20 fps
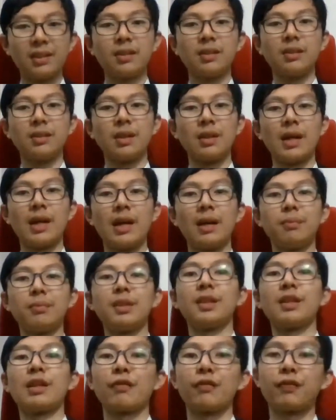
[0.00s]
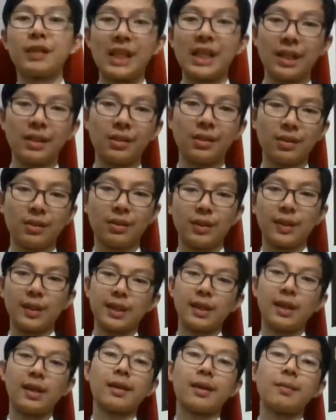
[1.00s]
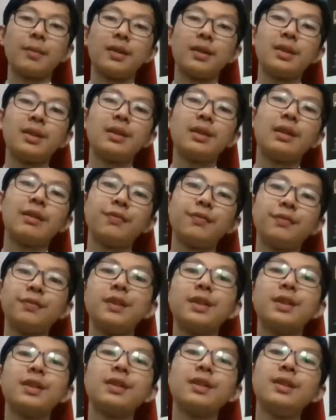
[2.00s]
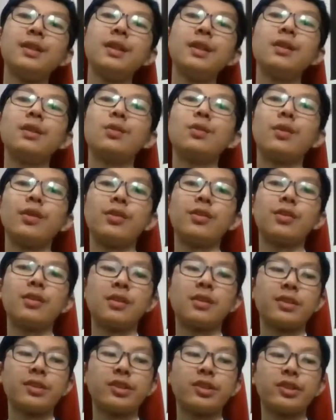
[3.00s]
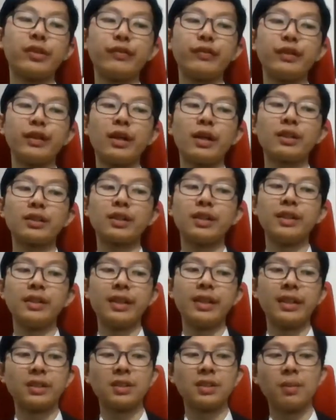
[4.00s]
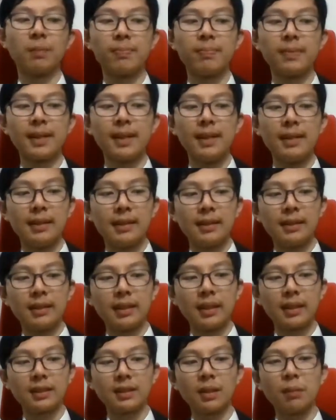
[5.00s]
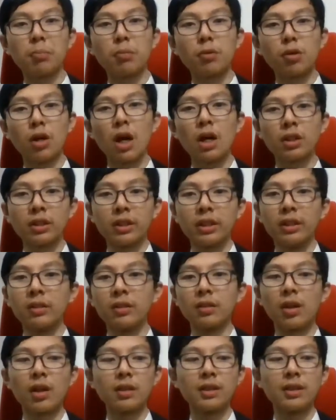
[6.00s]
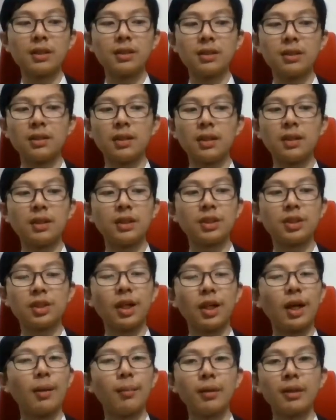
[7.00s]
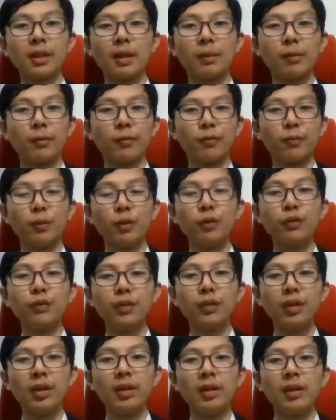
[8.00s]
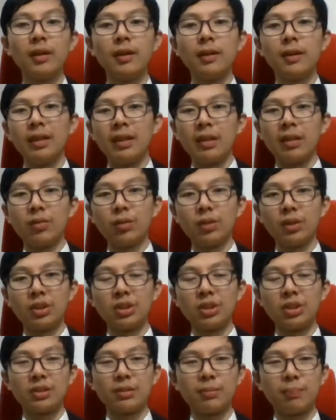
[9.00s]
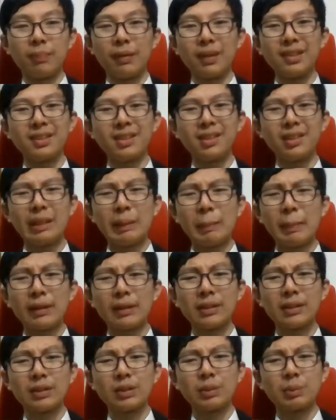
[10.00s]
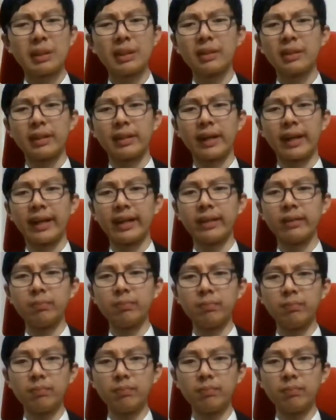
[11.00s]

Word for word: Well, um, 10 out of 10. I recommend it? Definitely. Do I think it deserves the Oscar? Yes. Next up, Rocky. Rocky is another charming type of movie, which is basically about this one guy.